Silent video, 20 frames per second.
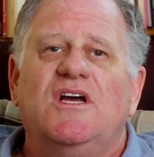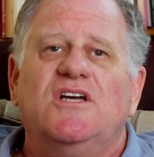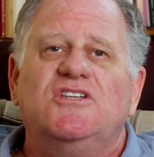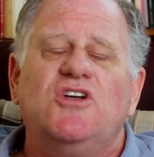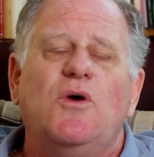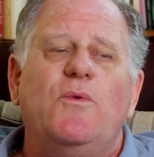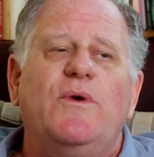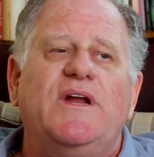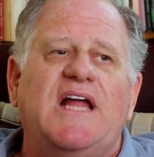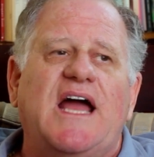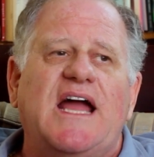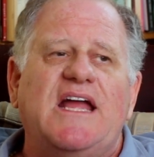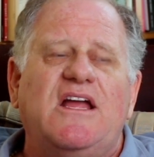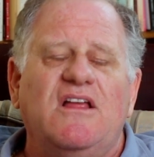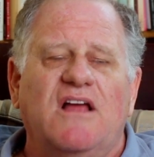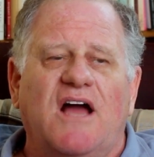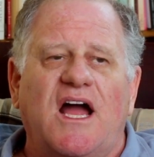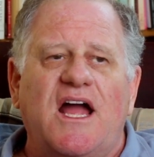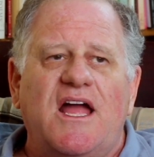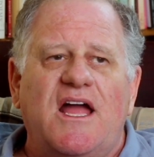So when I
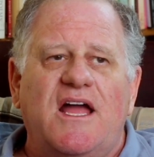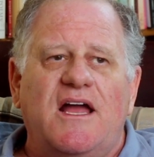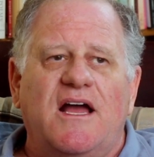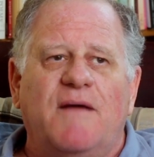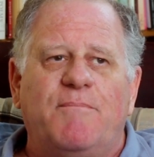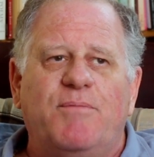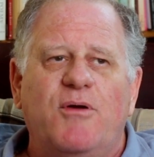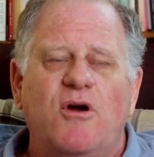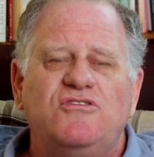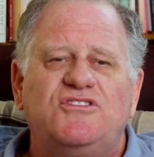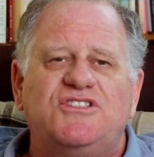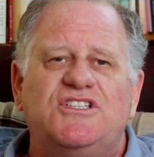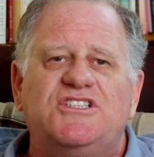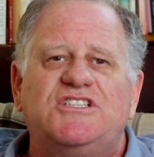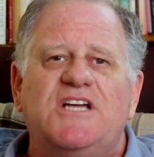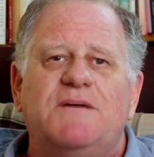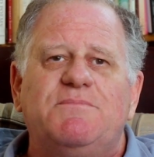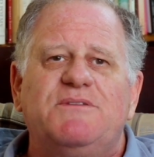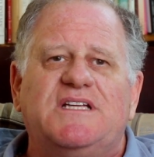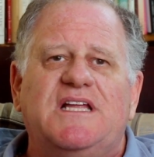approached the
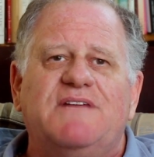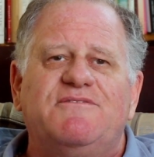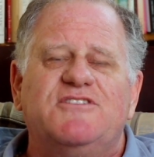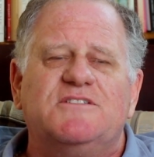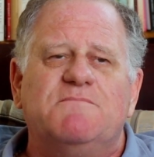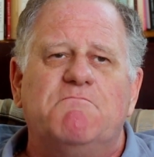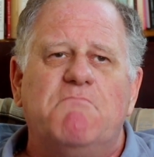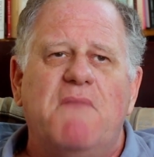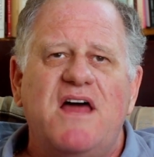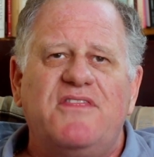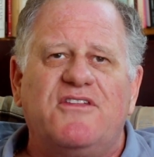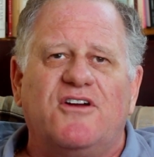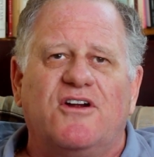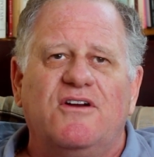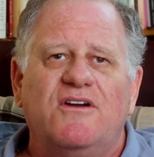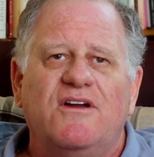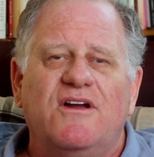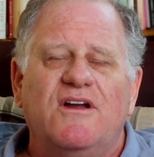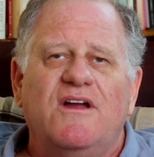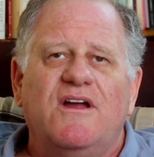subject of his
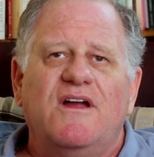mother,